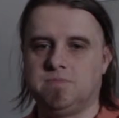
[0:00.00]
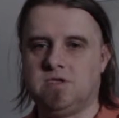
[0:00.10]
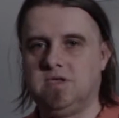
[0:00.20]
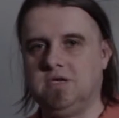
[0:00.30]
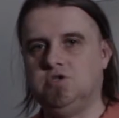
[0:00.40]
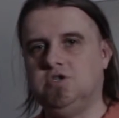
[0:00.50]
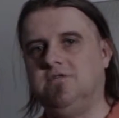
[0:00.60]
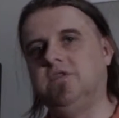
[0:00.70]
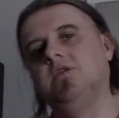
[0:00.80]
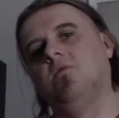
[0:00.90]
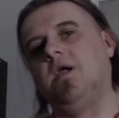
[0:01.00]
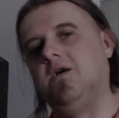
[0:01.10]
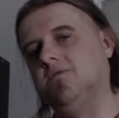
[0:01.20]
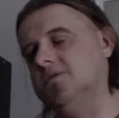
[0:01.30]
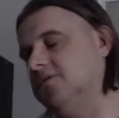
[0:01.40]
things shifting
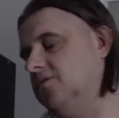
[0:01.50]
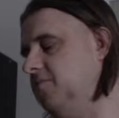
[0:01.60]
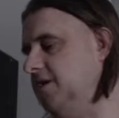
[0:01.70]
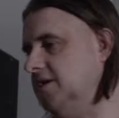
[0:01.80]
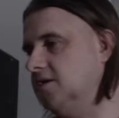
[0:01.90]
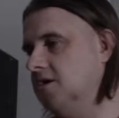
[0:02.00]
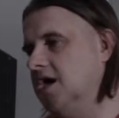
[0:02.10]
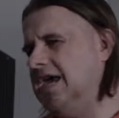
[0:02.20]
around a little bit,